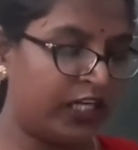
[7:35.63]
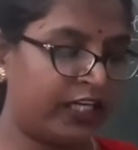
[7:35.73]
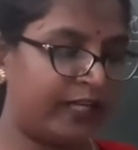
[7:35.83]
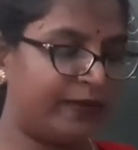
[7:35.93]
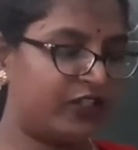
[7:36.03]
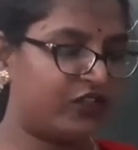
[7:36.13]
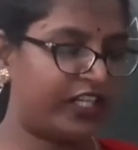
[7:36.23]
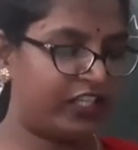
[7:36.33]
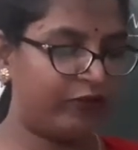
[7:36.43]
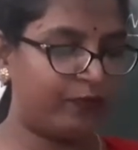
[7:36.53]

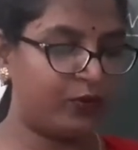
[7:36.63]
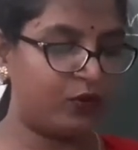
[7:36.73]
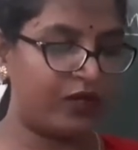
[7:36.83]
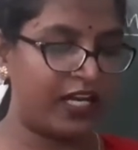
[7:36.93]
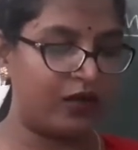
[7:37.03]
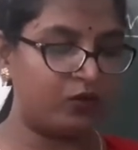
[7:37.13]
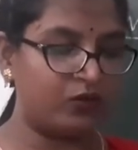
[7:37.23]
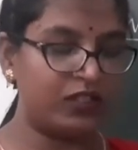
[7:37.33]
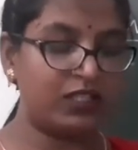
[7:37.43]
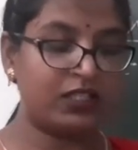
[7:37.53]
Demonstrative
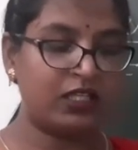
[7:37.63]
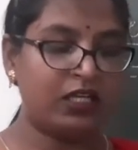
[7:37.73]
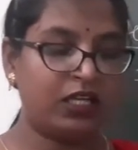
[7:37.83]
pronouns,